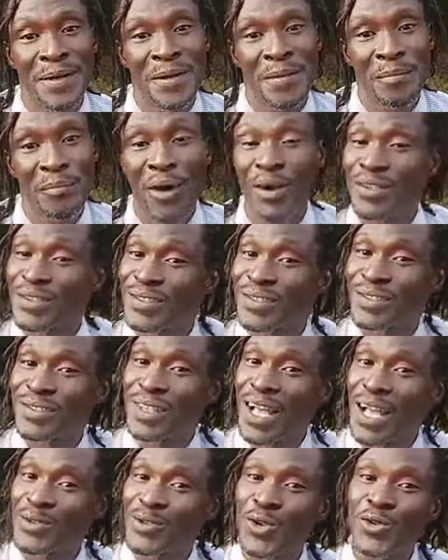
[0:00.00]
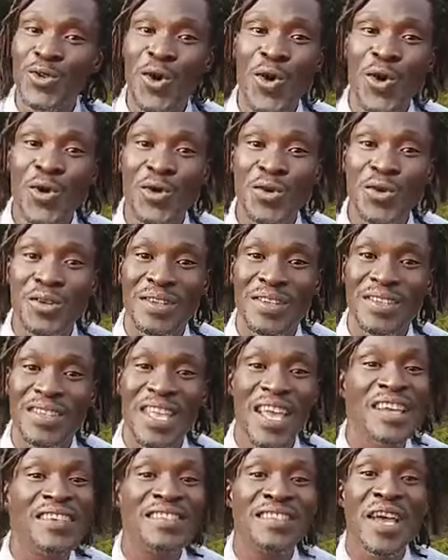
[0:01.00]
But now so so
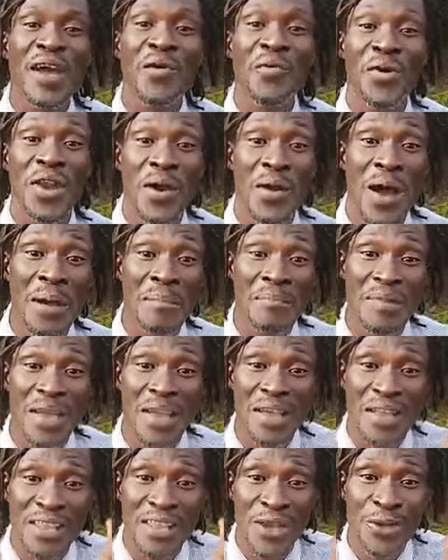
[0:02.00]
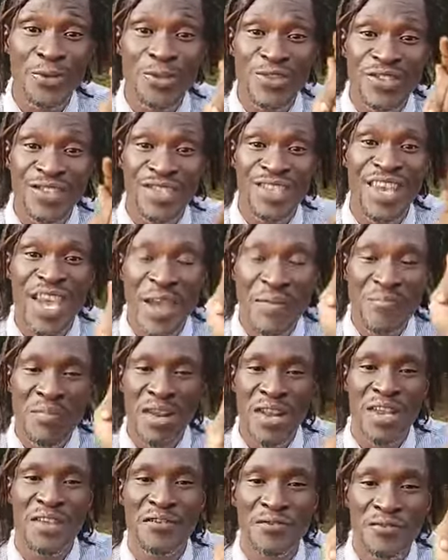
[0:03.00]
Things them what I make let you see and
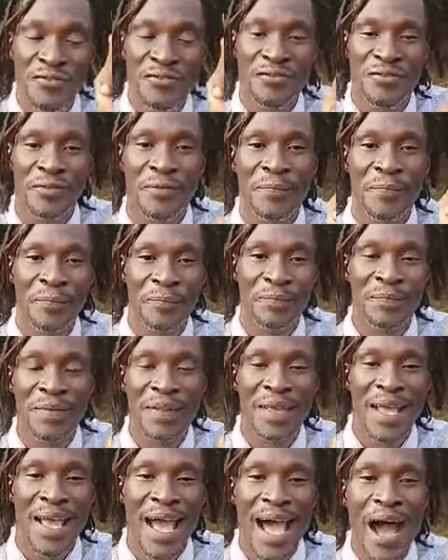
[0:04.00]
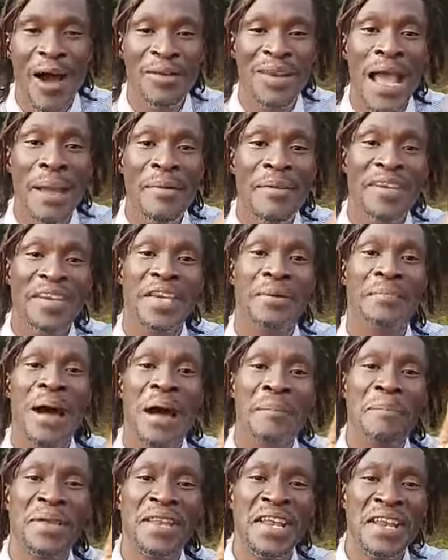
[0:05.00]
believe. How the American
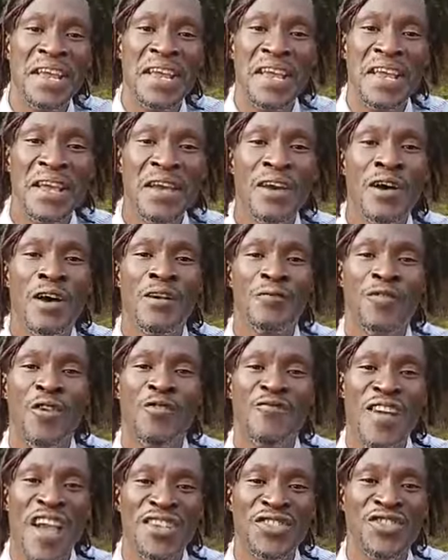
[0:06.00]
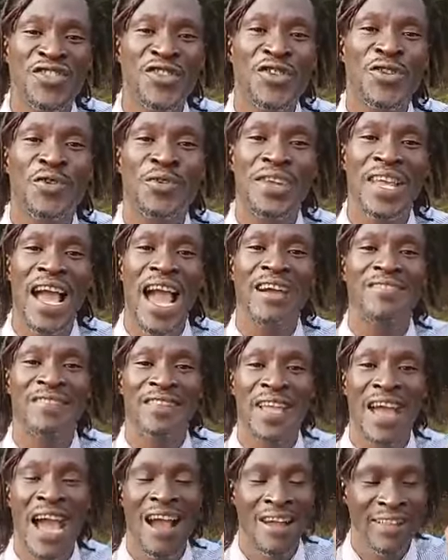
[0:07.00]
man be did it for rescue the,
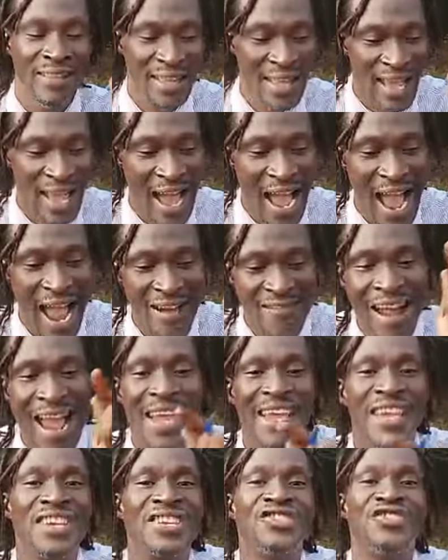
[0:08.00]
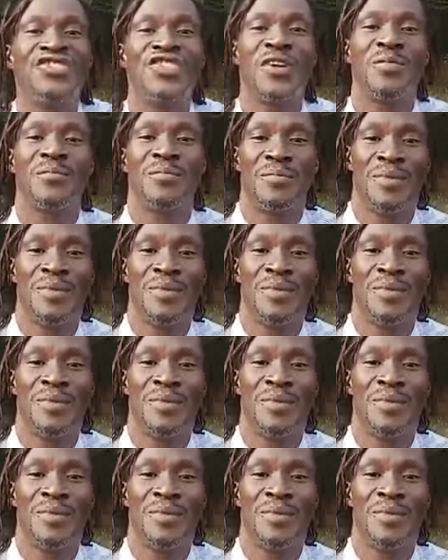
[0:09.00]
the, the Iraqis them.